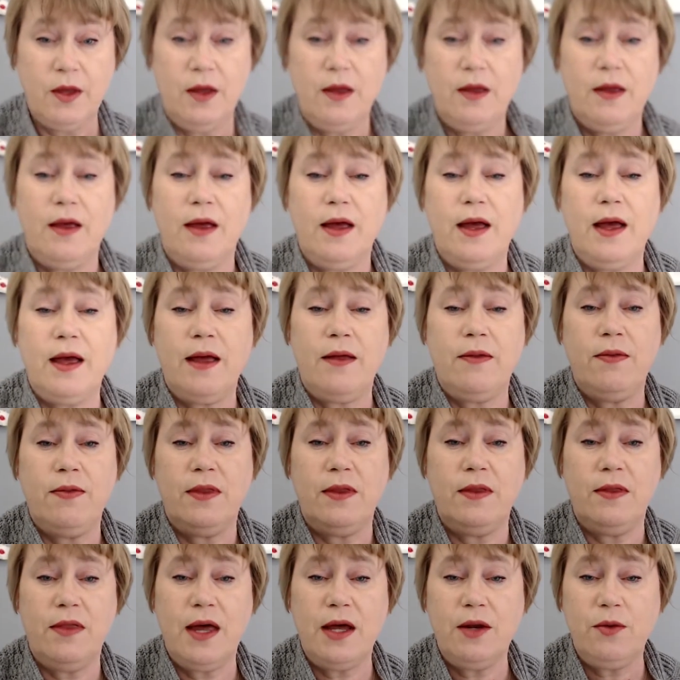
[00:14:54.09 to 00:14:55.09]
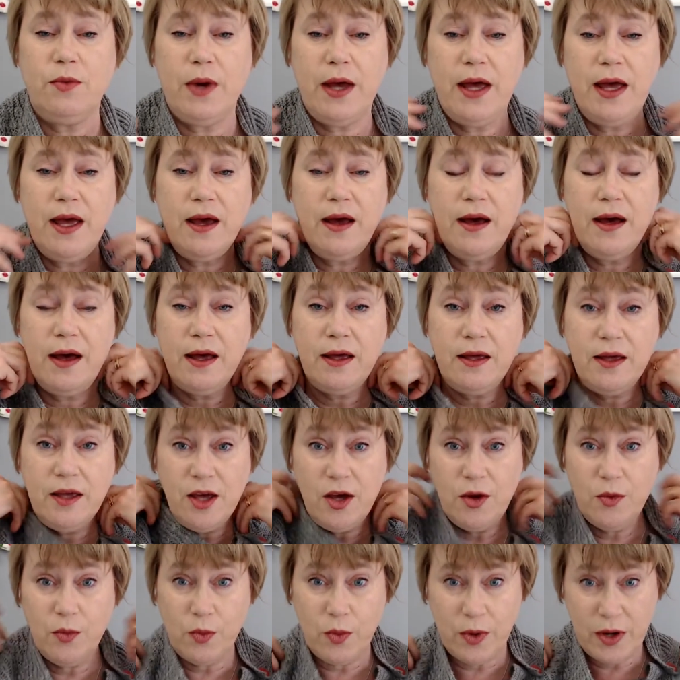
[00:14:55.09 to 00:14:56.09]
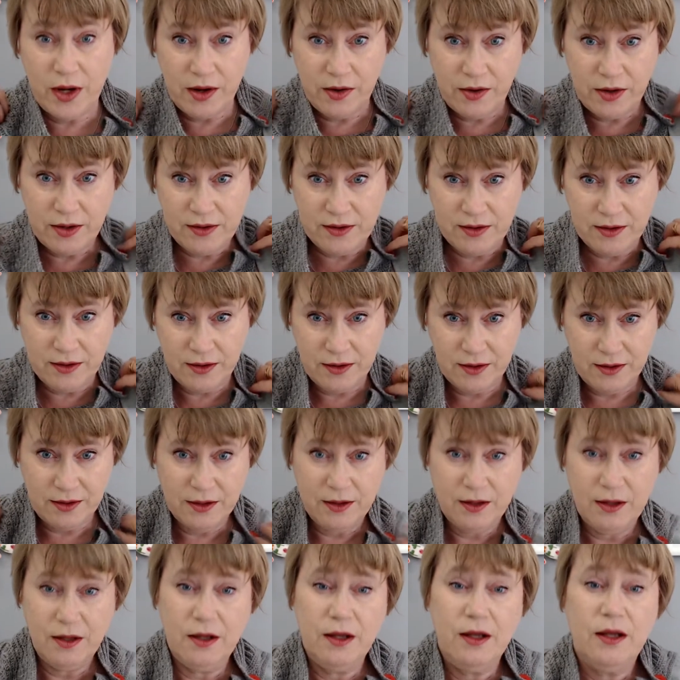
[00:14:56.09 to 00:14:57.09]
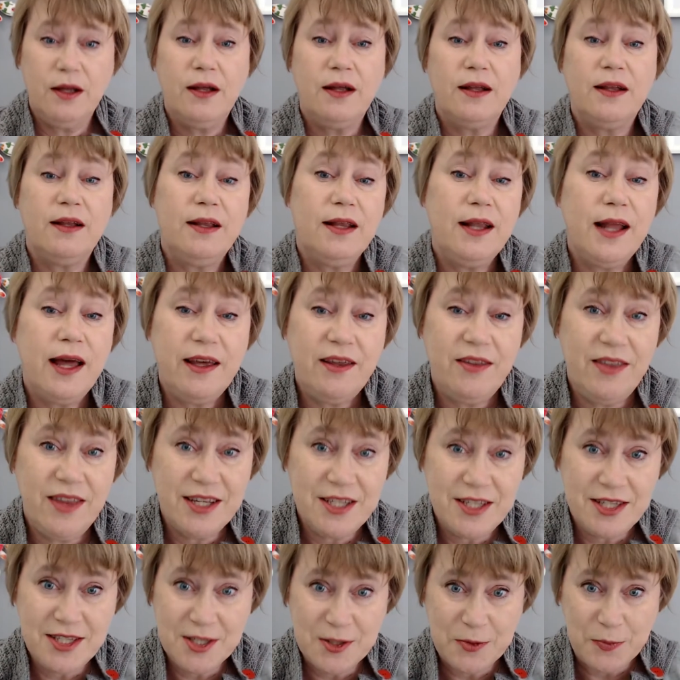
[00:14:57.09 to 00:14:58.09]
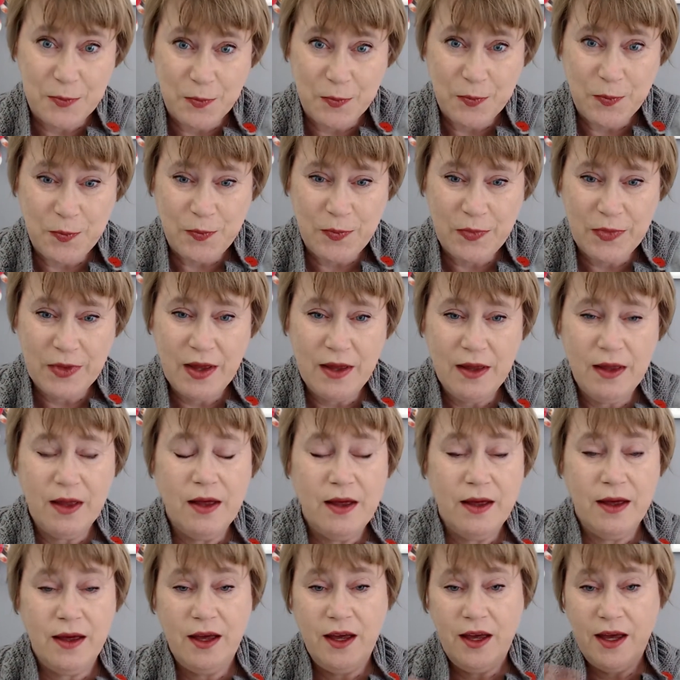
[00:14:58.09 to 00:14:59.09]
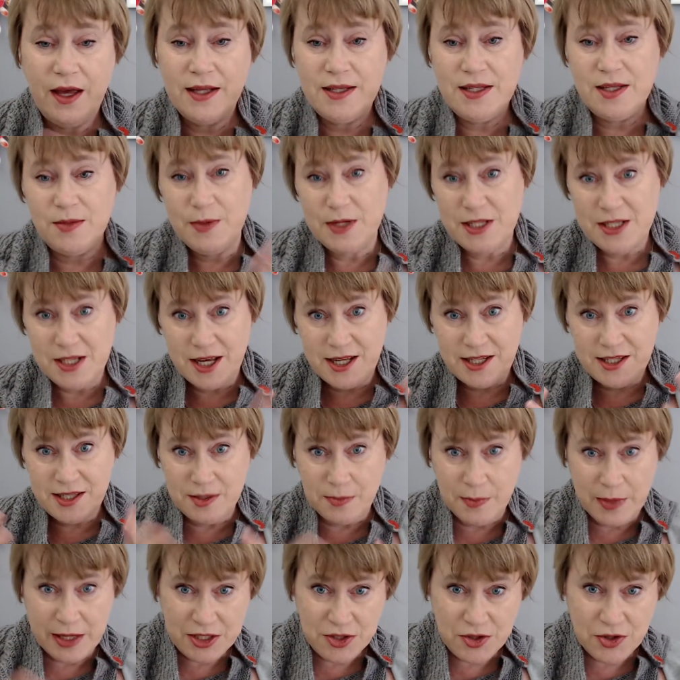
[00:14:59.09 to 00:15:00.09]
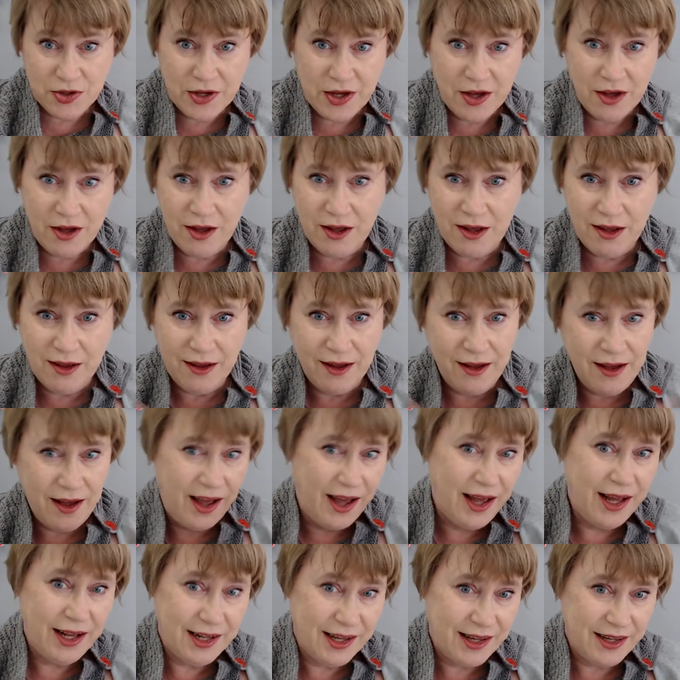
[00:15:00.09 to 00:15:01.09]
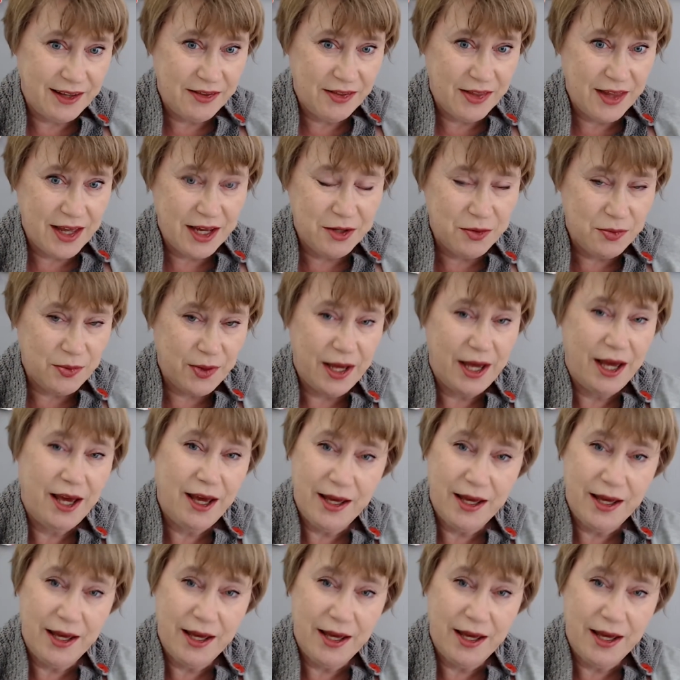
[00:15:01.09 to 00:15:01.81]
And that way I can wear it like this. It's a bit asymmetrical. I like it that way.